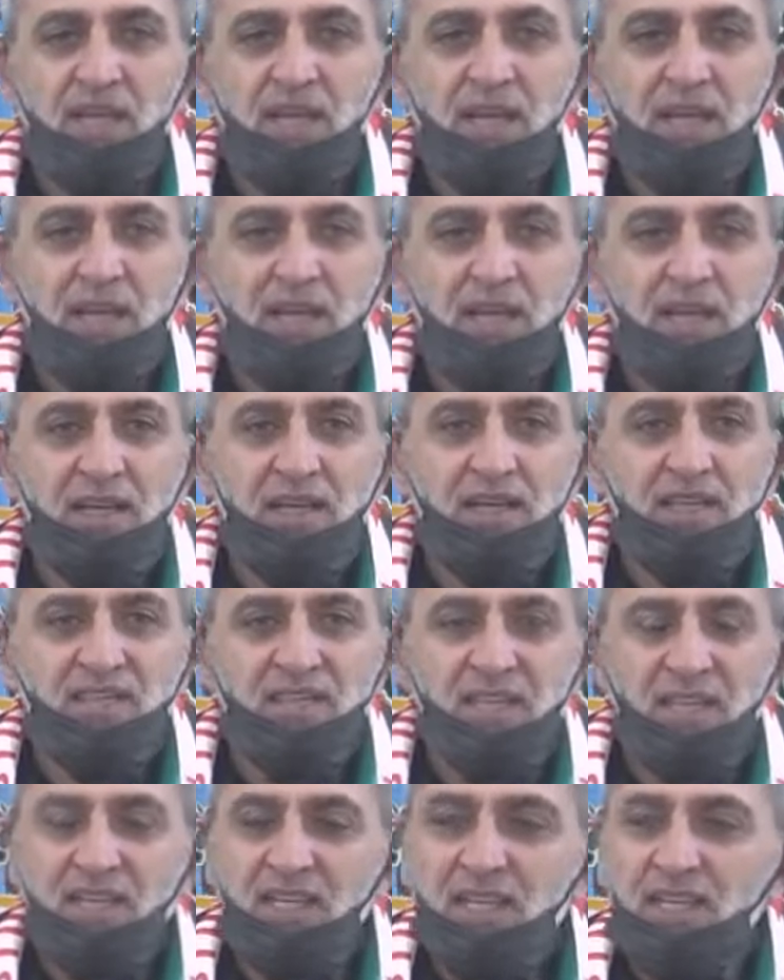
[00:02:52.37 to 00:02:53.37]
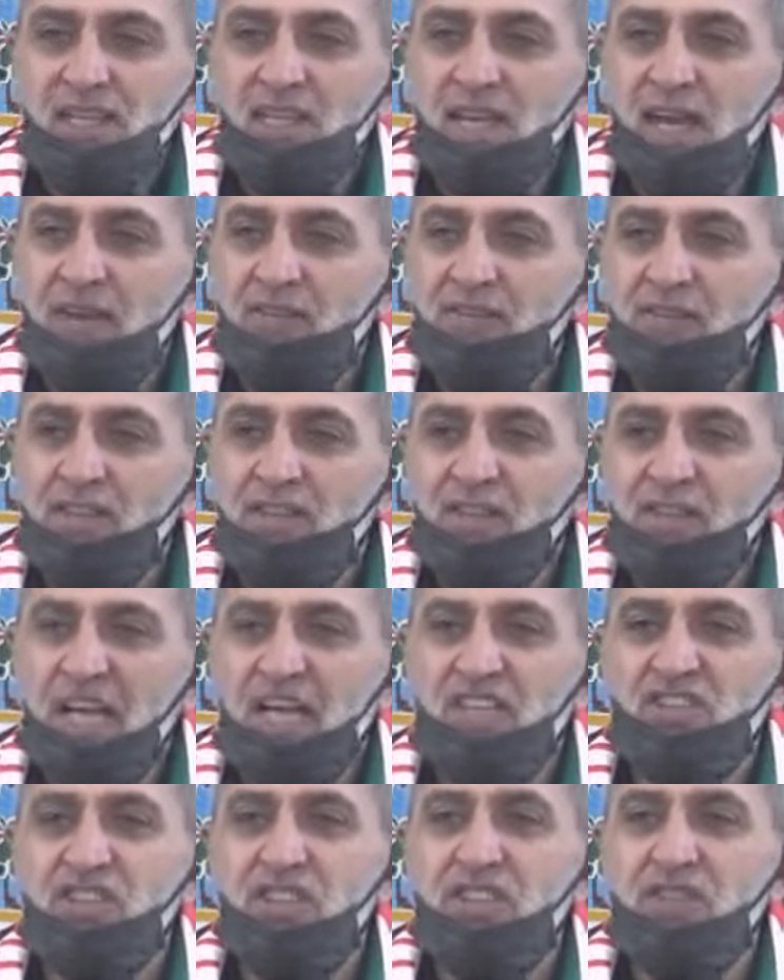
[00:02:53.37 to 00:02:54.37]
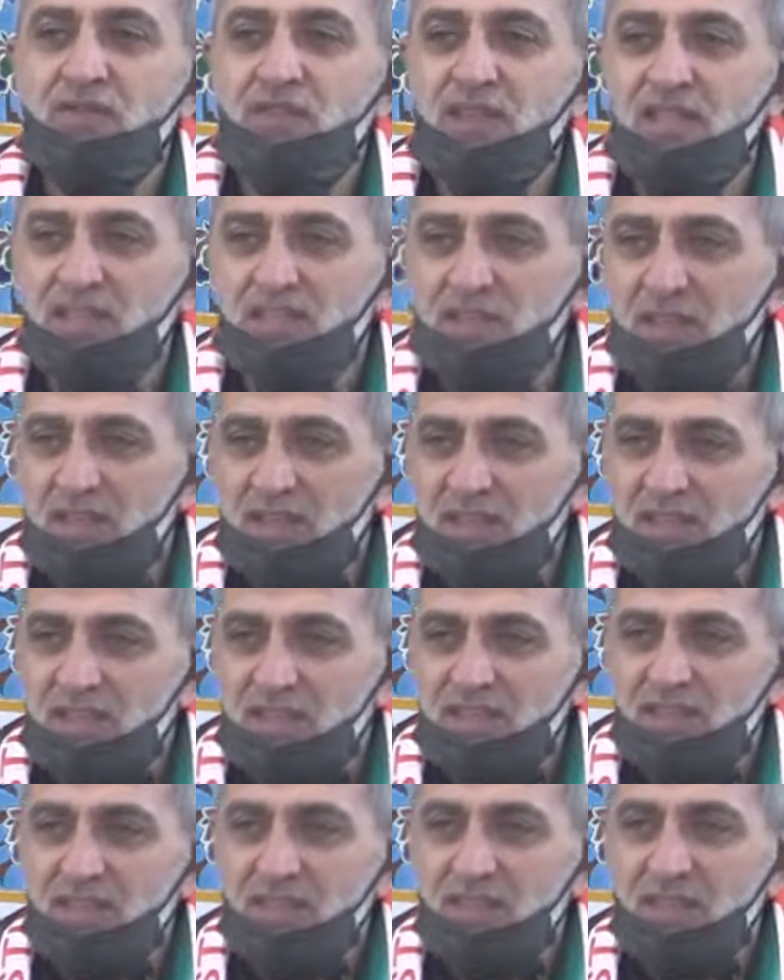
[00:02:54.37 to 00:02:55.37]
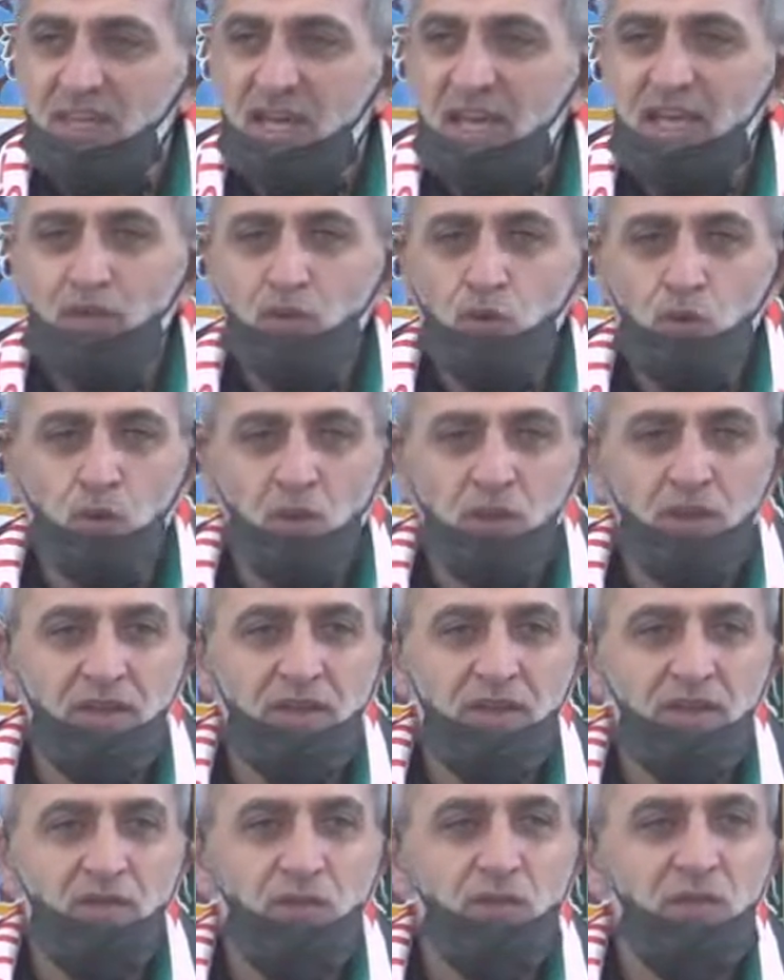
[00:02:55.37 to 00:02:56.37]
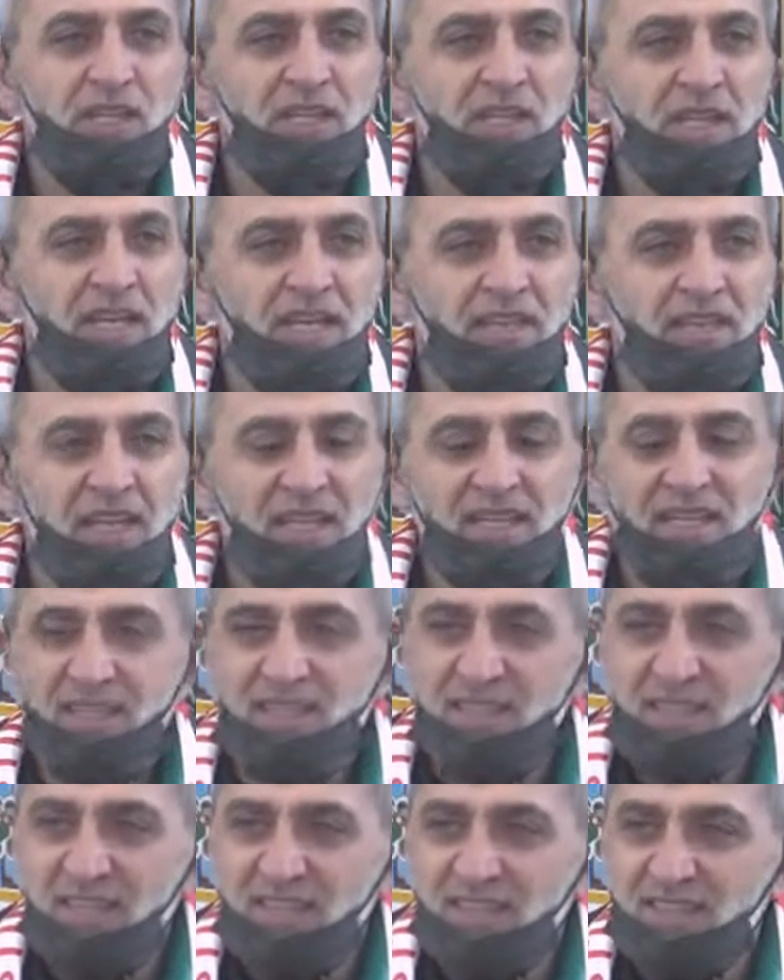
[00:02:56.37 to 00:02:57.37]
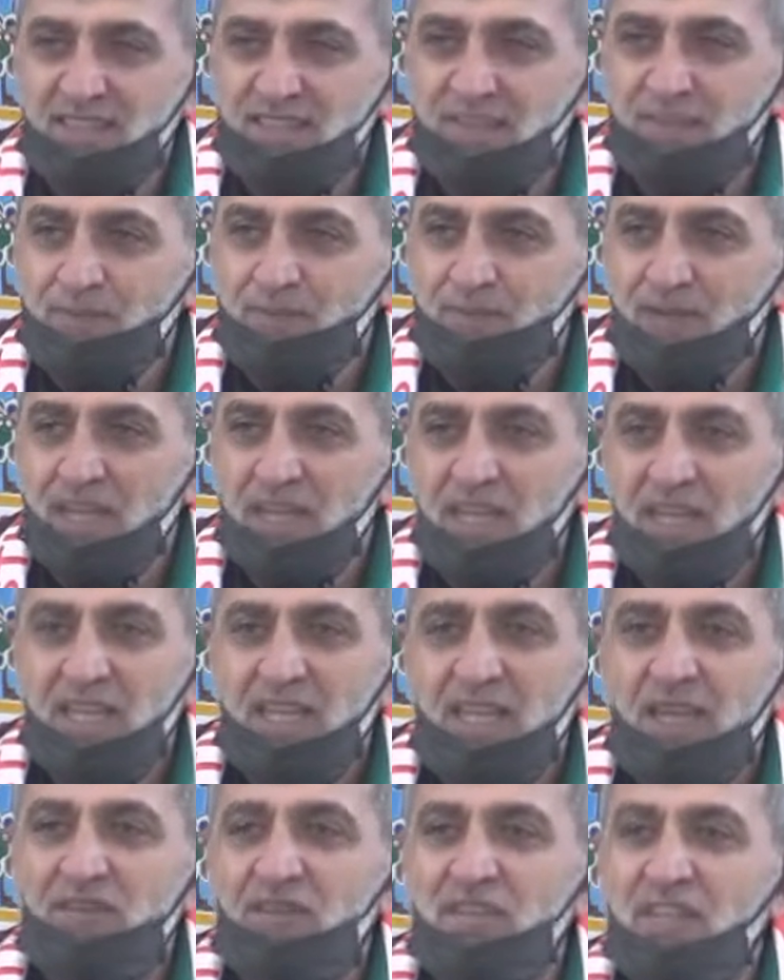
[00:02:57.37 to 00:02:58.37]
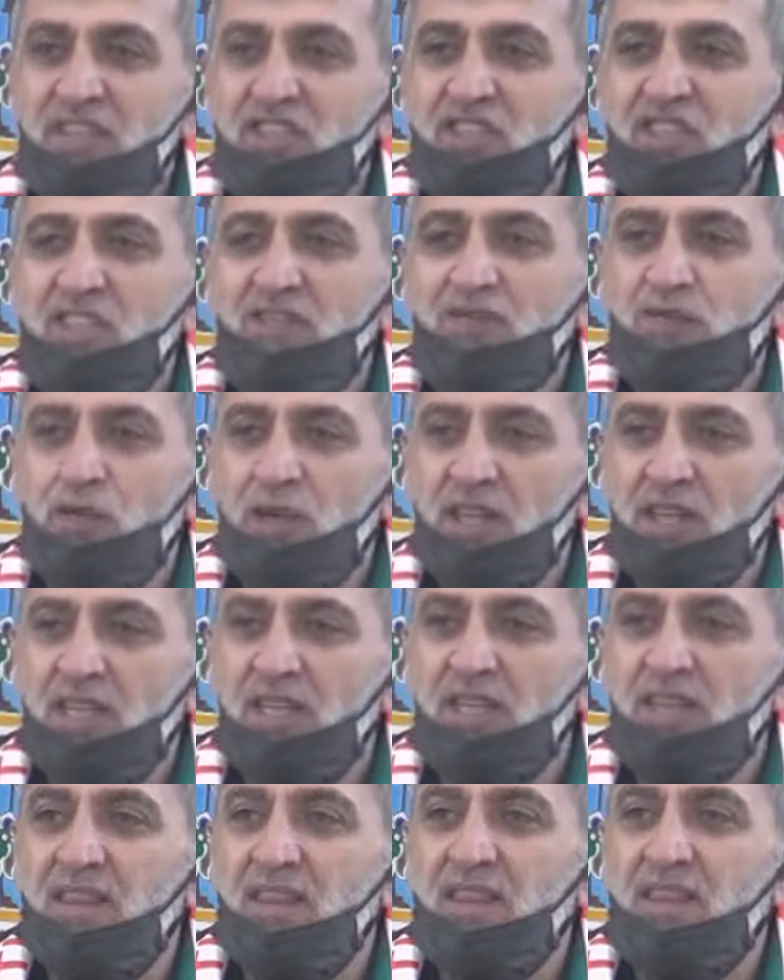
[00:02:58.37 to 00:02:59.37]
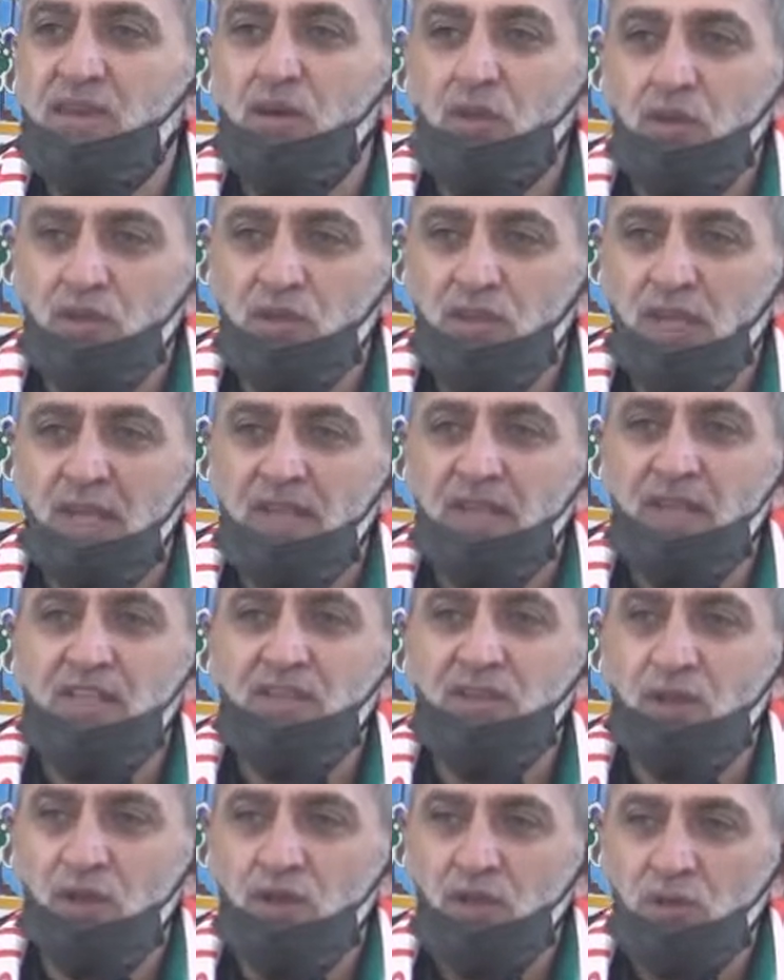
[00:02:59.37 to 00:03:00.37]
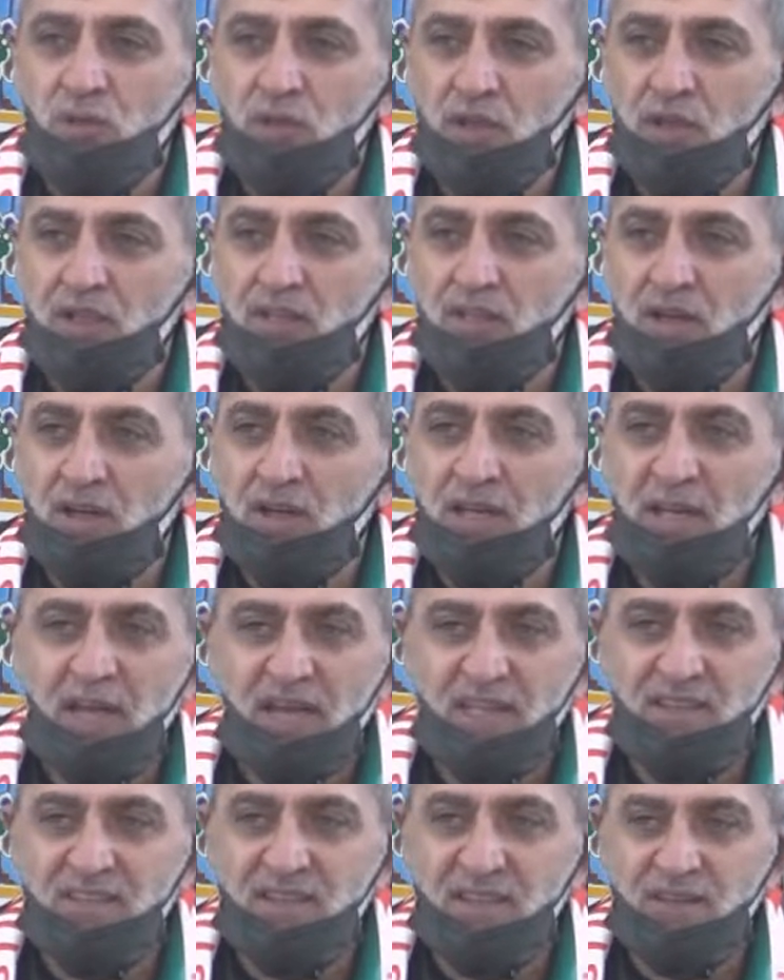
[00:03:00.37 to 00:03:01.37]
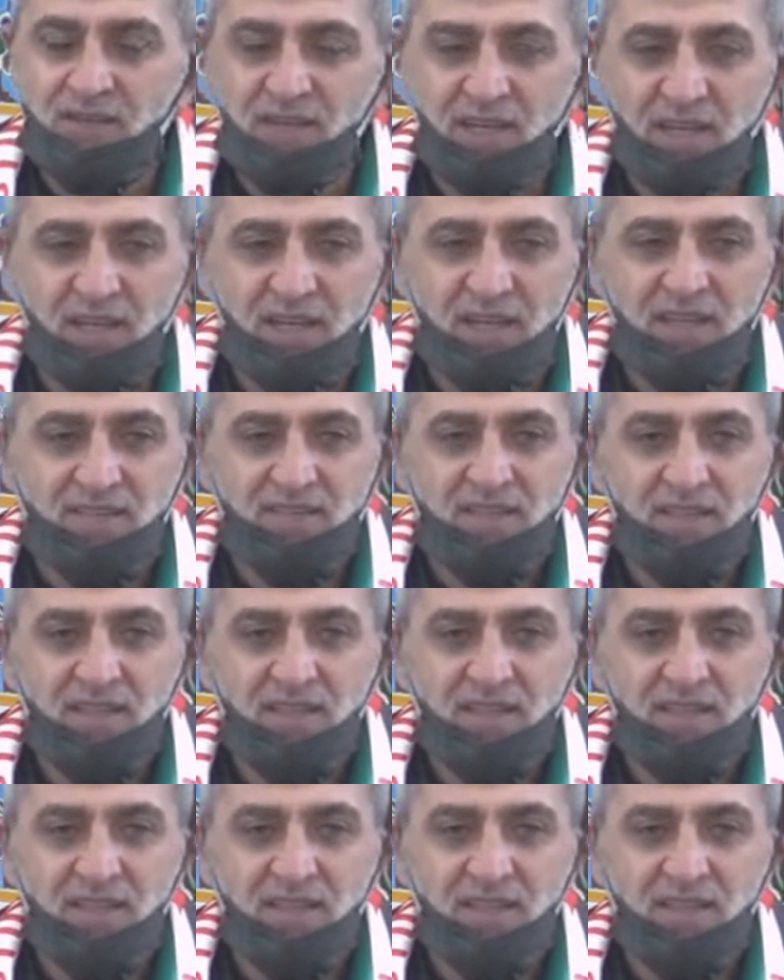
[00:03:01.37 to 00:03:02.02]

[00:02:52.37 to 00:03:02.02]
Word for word: Uh, Israeli haven't achieved their target at all when they are attacking Gaza. They haven't achieved what they thought and they told the world lies after lies.